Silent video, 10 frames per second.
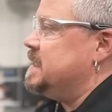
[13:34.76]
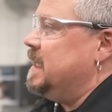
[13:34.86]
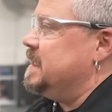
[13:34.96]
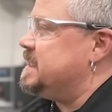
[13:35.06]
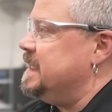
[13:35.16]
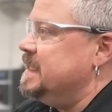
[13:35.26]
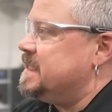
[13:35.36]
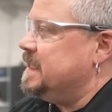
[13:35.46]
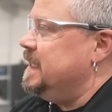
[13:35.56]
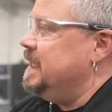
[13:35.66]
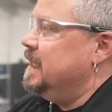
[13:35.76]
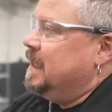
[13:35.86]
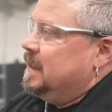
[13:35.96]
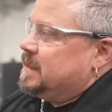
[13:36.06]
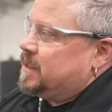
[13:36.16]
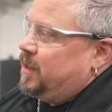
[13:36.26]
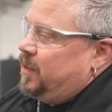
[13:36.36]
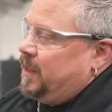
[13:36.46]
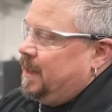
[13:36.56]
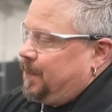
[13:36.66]
It's CNC,
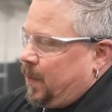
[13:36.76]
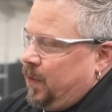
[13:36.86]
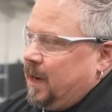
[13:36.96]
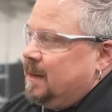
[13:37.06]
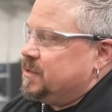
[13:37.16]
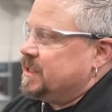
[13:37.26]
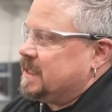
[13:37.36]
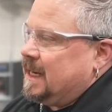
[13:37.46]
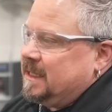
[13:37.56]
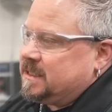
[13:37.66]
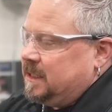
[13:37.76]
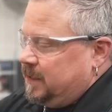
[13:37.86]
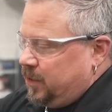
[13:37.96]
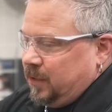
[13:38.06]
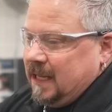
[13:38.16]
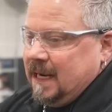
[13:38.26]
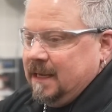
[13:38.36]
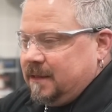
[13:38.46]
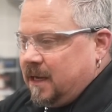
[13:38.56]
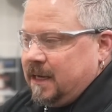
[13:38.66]
so it programs just like it's a little
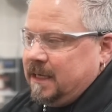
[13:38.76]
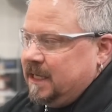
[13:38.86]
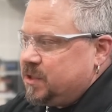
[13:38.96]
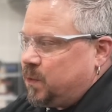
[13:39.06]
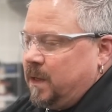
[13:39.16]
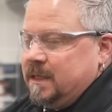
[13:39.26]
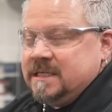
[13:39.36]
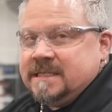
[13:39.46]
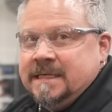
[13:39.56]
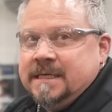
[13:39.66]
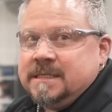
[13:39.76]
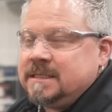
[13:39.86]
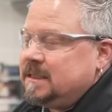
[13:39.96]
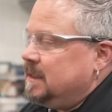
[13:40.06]
lathe cutting each one of the seats.